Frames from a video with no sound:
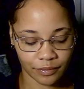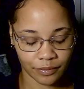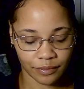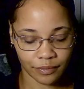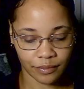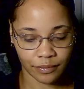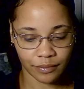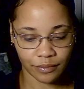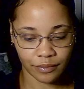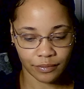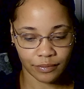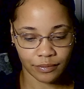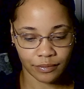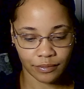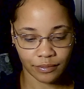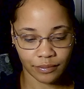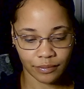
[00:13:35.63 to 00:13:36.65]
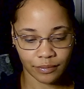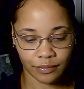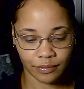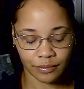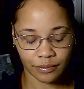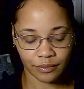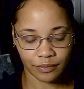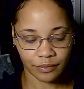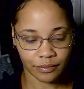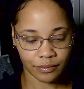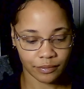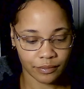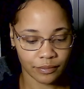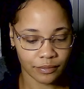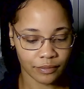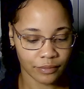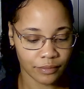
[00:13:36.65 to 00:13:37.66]

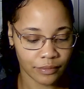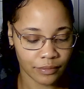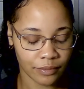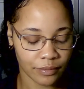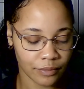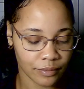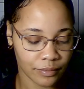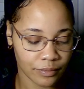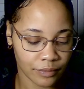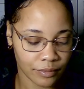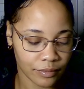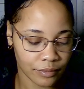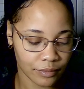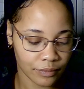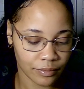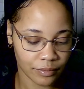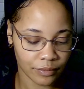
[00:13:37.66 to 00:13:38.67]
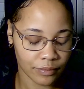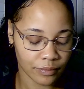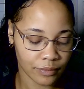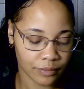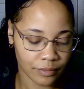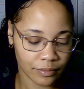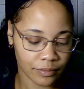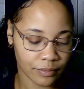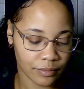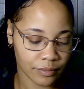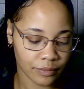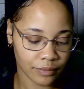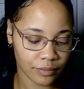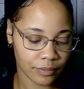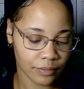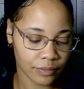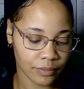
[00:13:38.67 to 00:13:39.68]

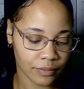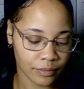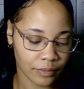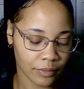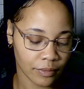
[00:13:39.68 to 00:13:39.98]
[no speech]